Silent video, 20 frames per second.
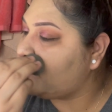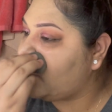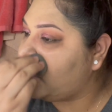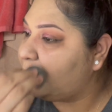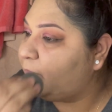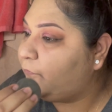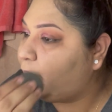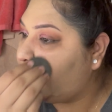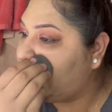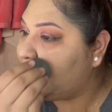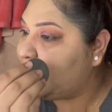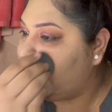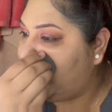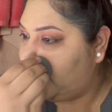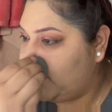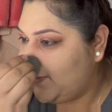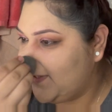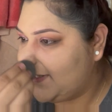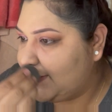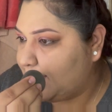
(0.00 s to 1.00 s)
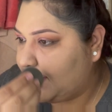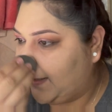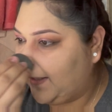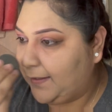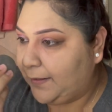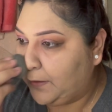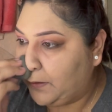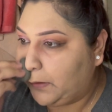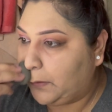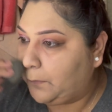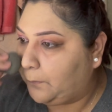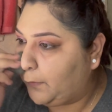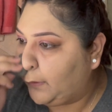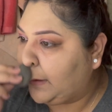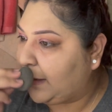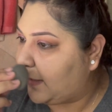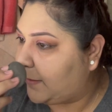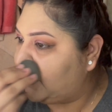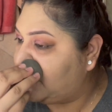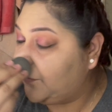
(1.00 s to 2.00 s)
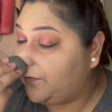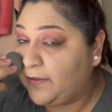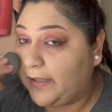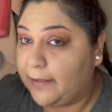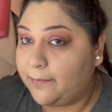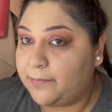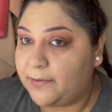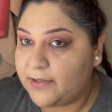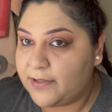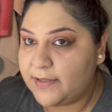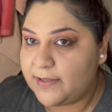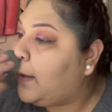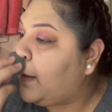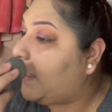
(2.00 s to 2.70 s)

4 years, and we got new neighbors.